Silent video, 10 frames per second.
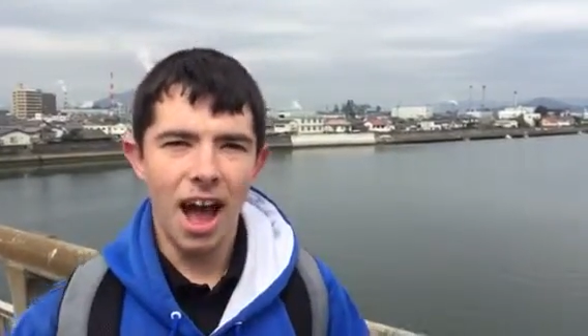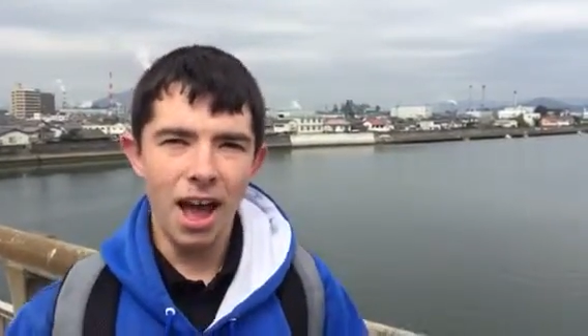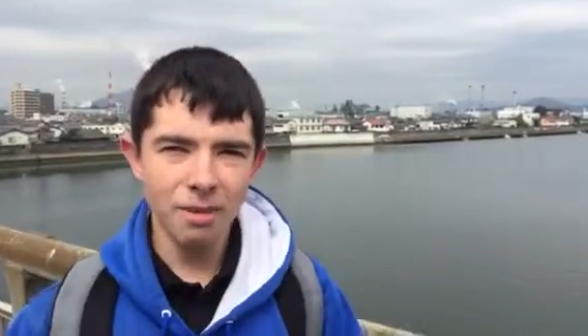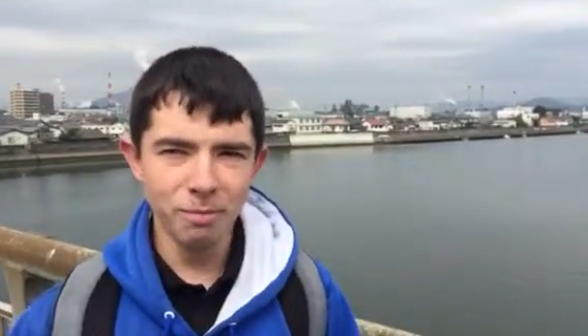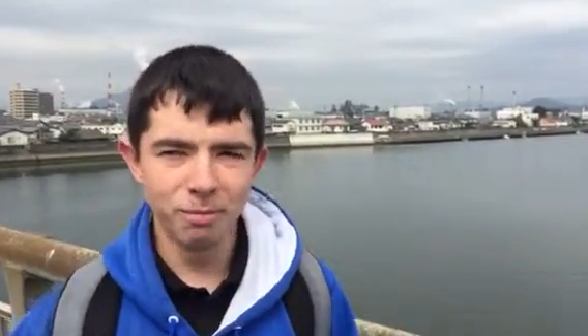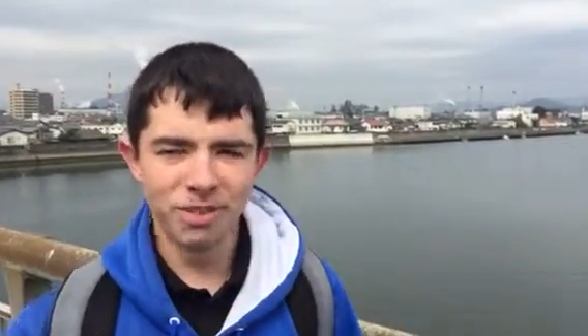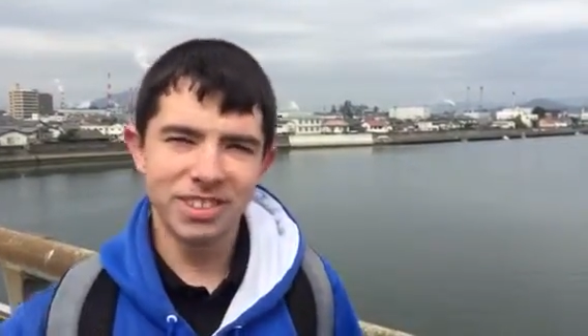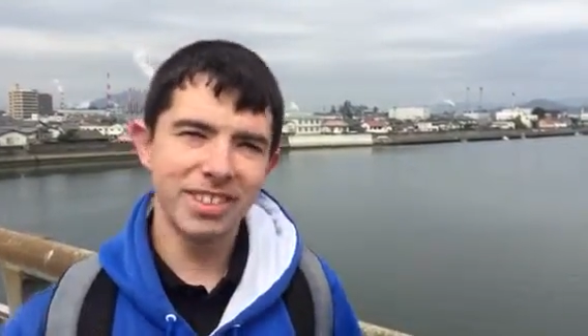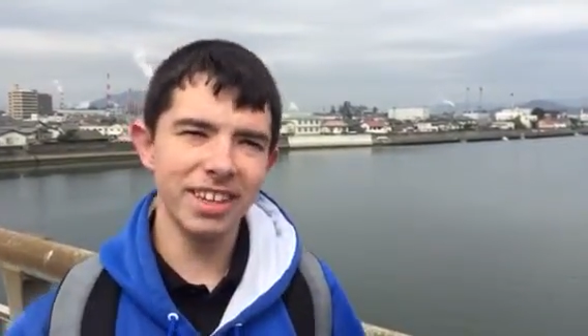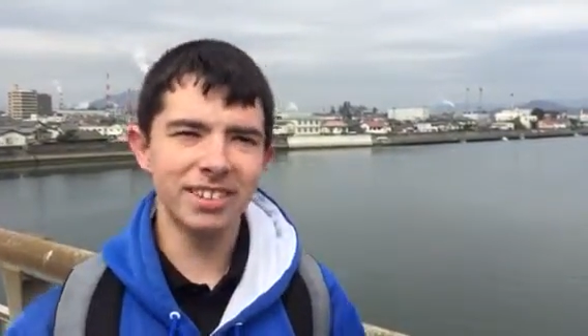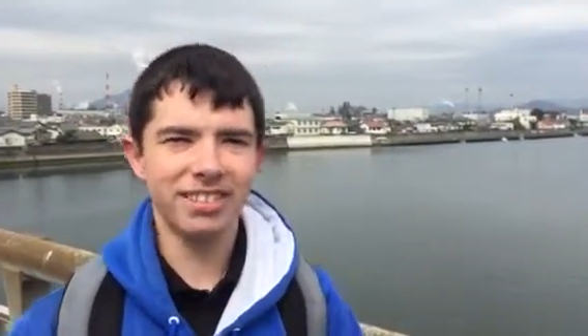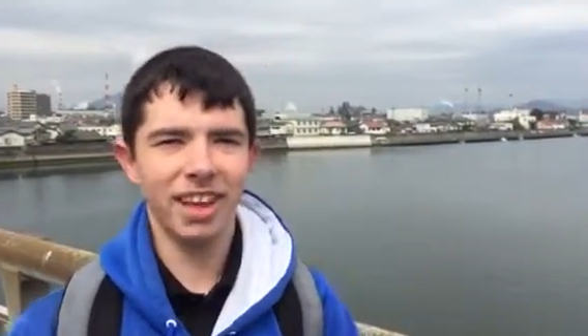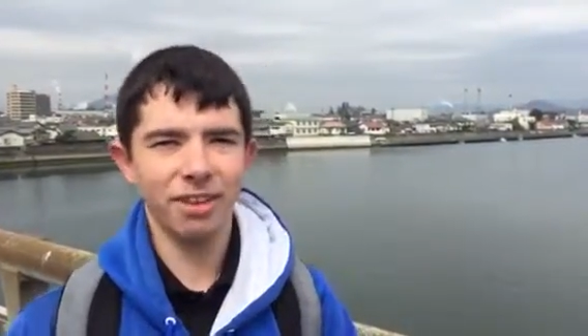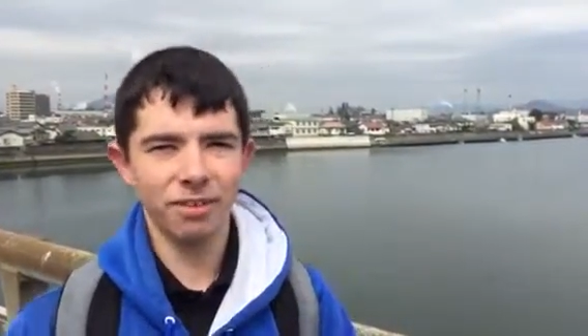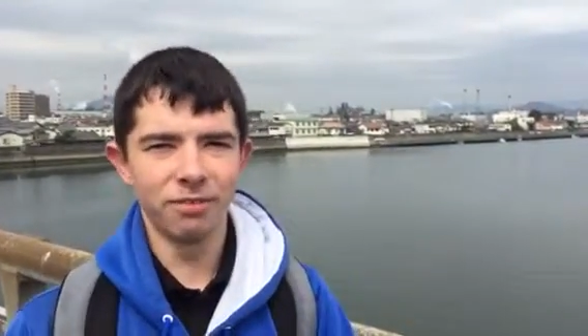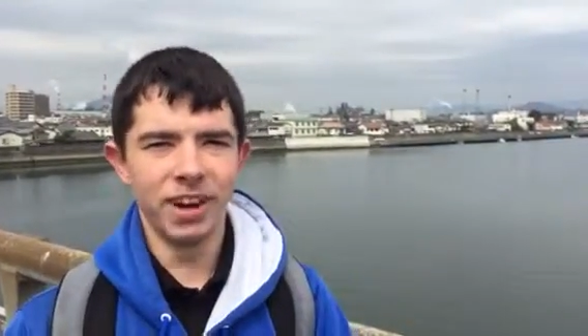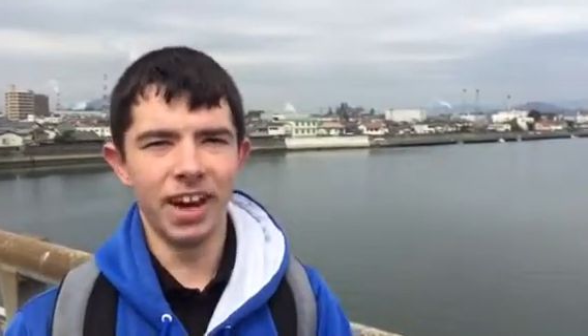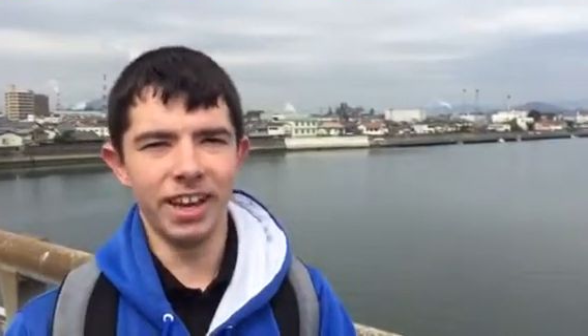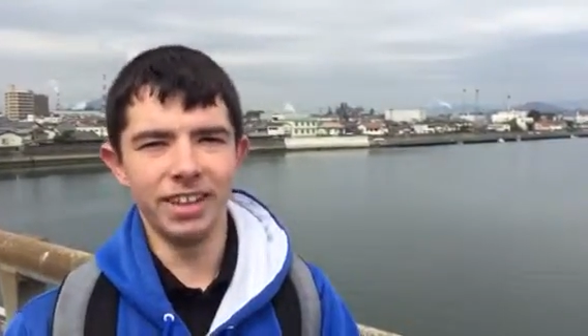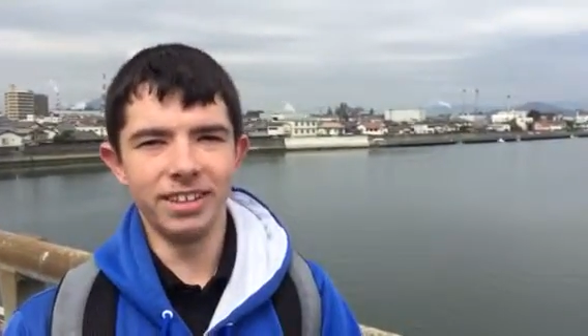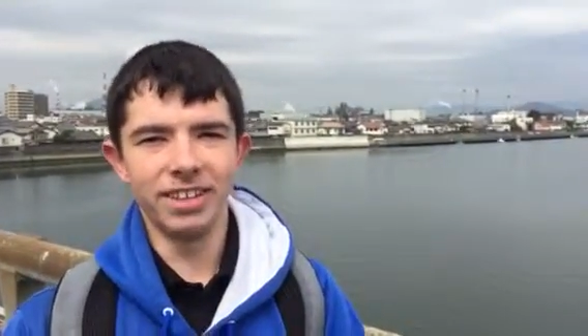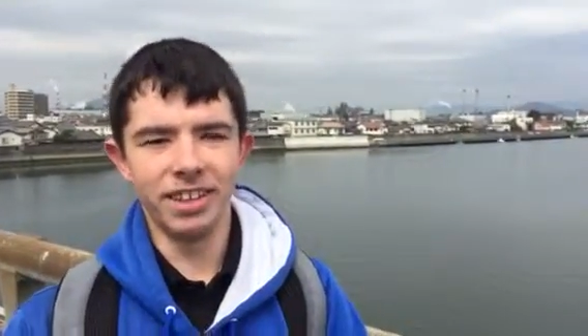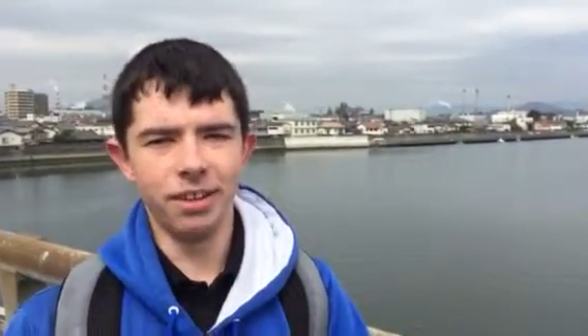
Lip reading: I'm 6th out of 9.